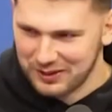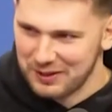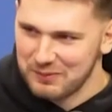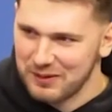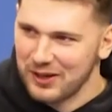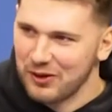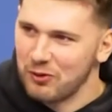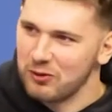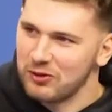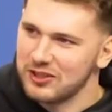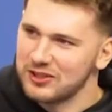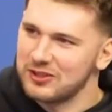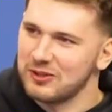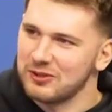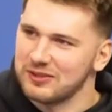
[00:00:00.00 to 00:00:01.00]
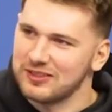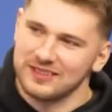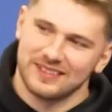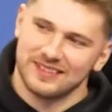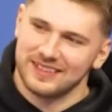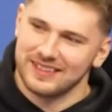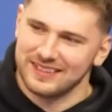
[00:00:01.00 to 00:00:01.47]
forgot my horny toad
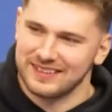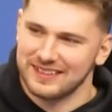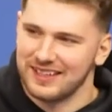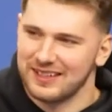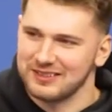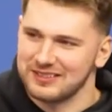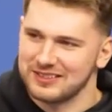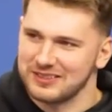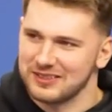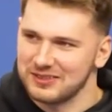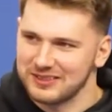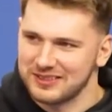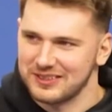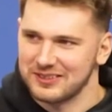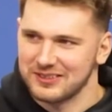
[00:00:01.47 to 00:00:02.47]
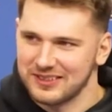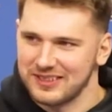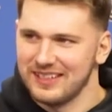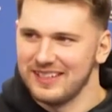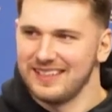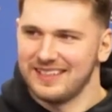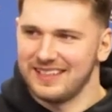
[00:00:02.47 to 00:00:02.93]
in the house, you know, so
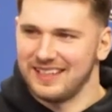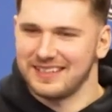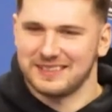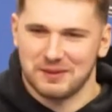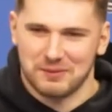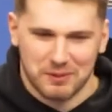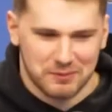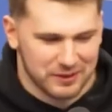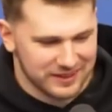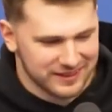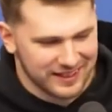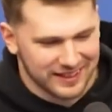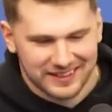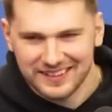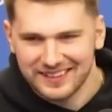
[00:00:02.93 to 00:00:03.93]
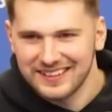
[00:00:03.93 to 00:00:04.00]
next time I'll bring that.